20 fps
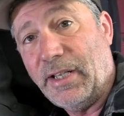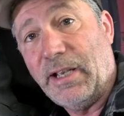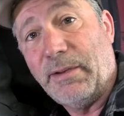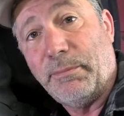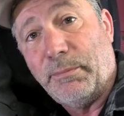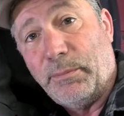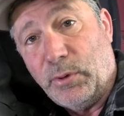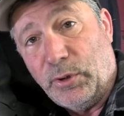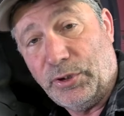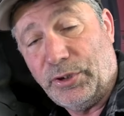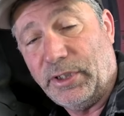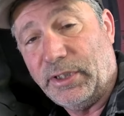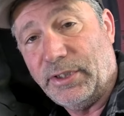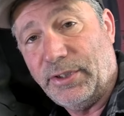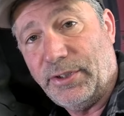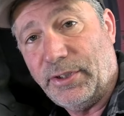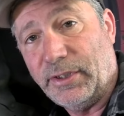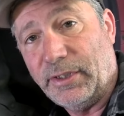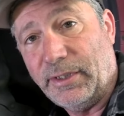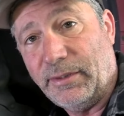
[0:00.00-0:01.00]
that bushing
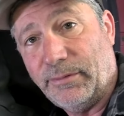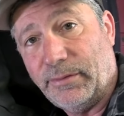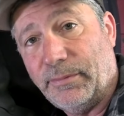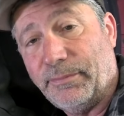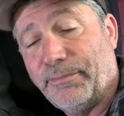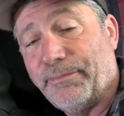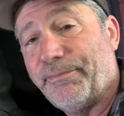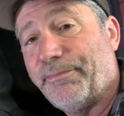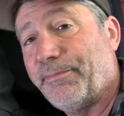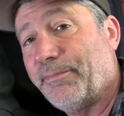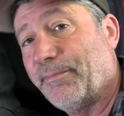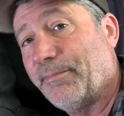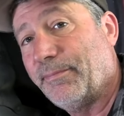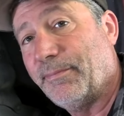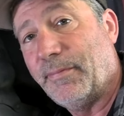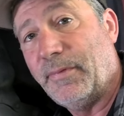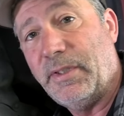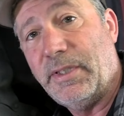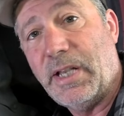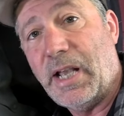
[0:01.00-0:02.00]
sleeve,
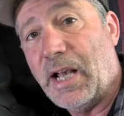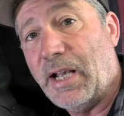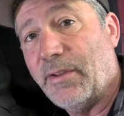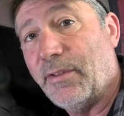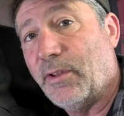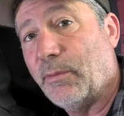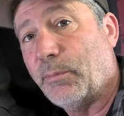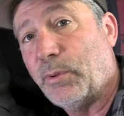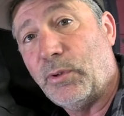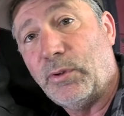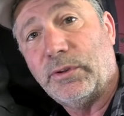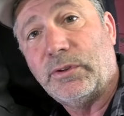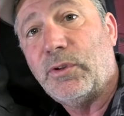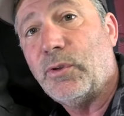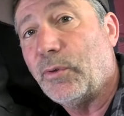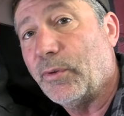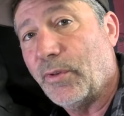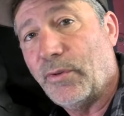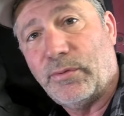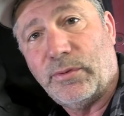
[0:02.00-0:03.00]
not the bolt
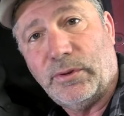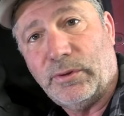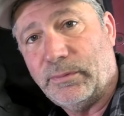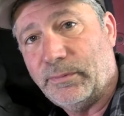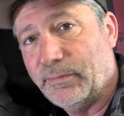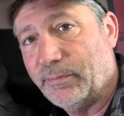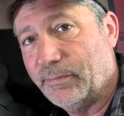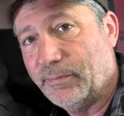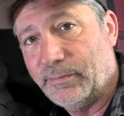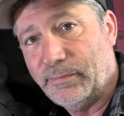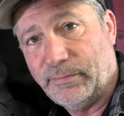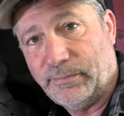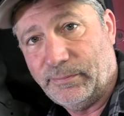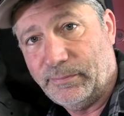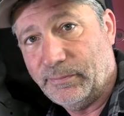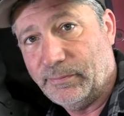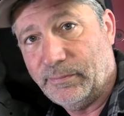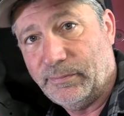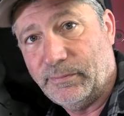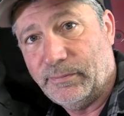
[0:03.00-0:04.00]
going through.
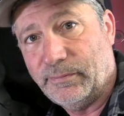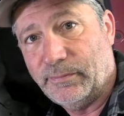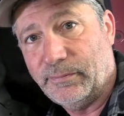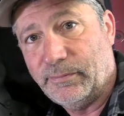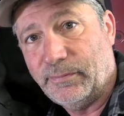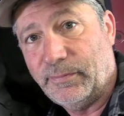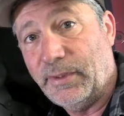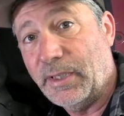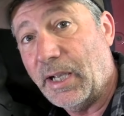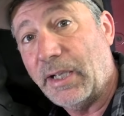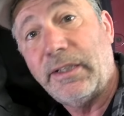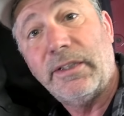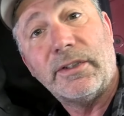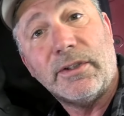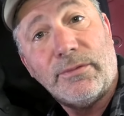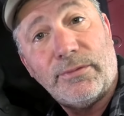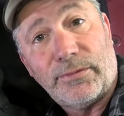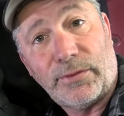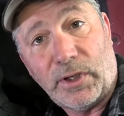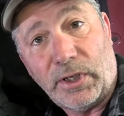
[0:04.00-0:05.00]
Not in
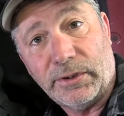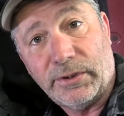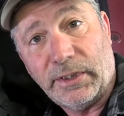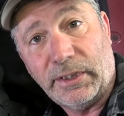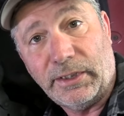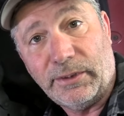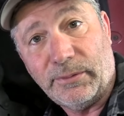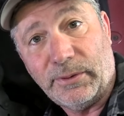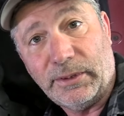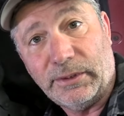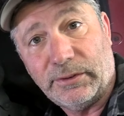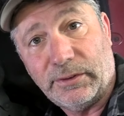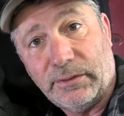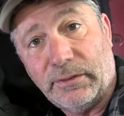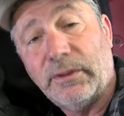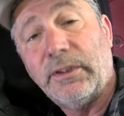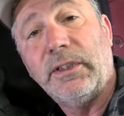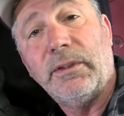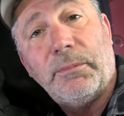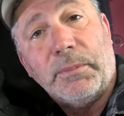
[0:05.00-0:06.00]
the front anyways.
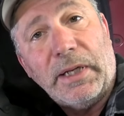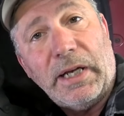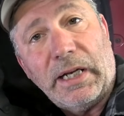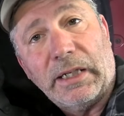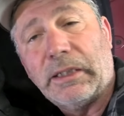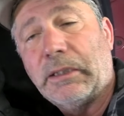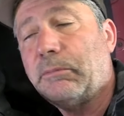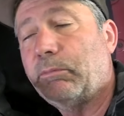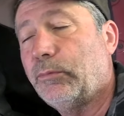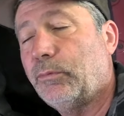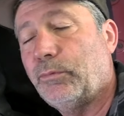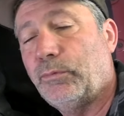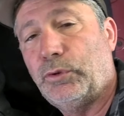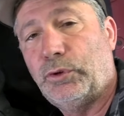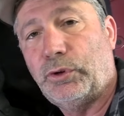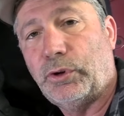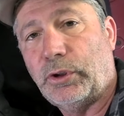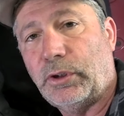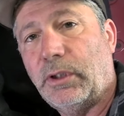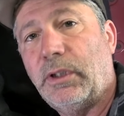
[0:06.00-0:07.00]
In the back,
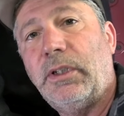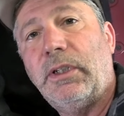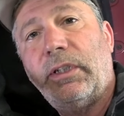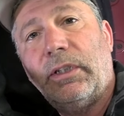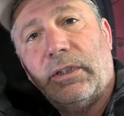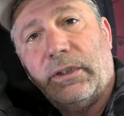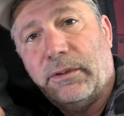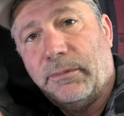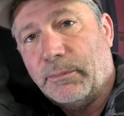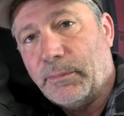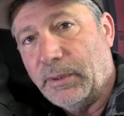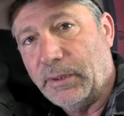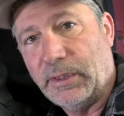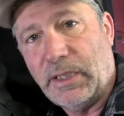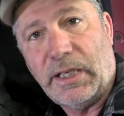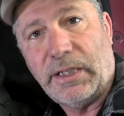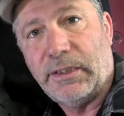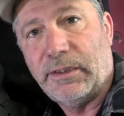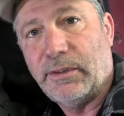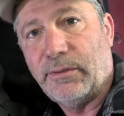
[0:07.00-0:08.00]
sure, but
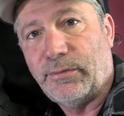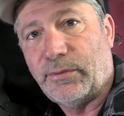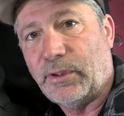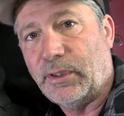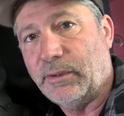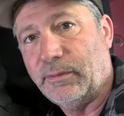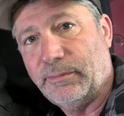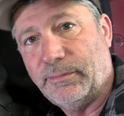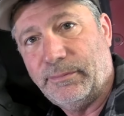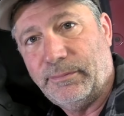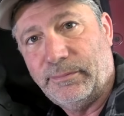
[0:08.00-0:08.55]
not in the front.